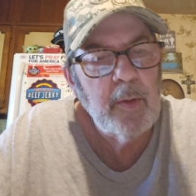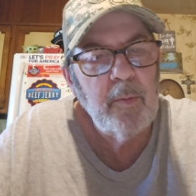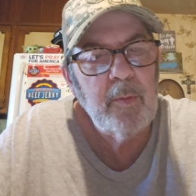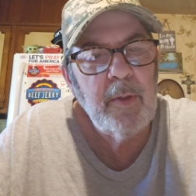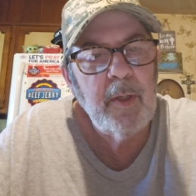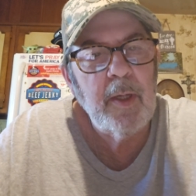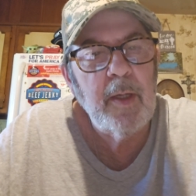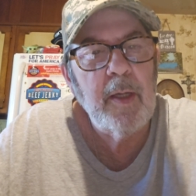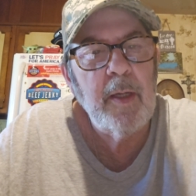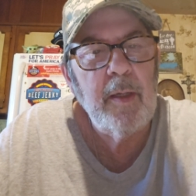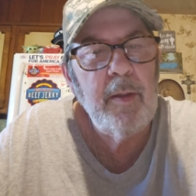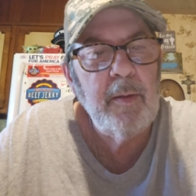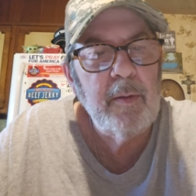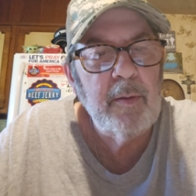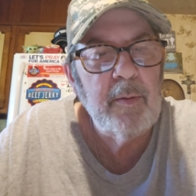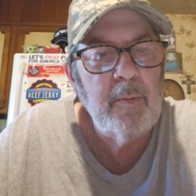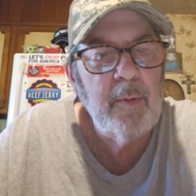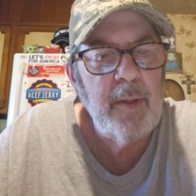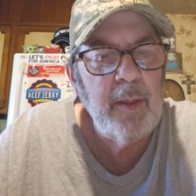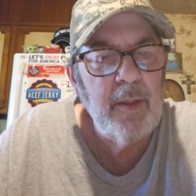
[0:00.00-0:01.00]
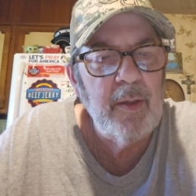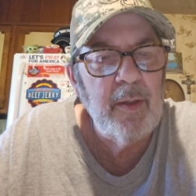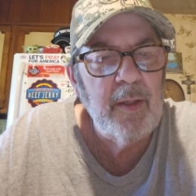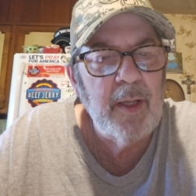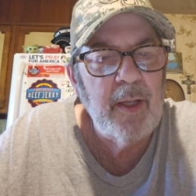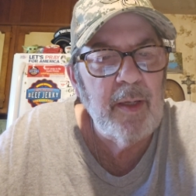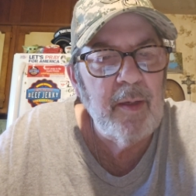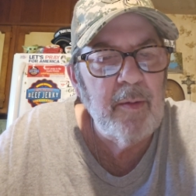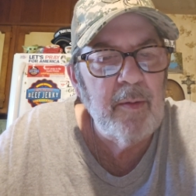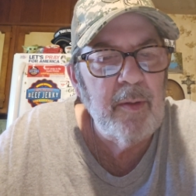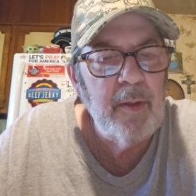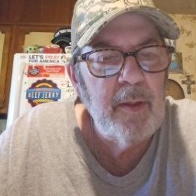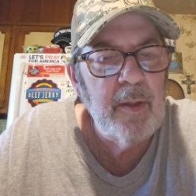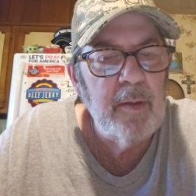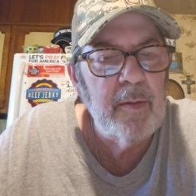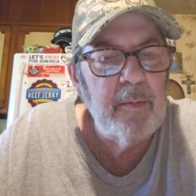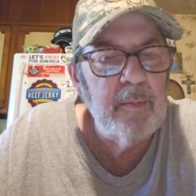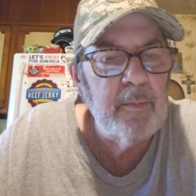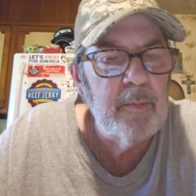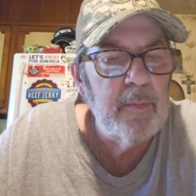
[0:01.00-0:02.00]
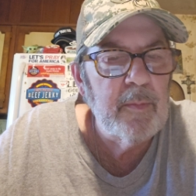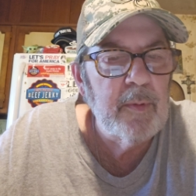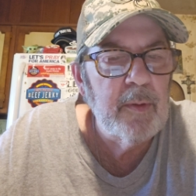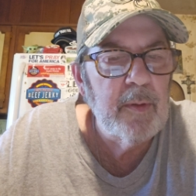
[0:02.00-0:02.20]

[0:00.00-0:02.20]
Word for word: Okay, well, I don't know.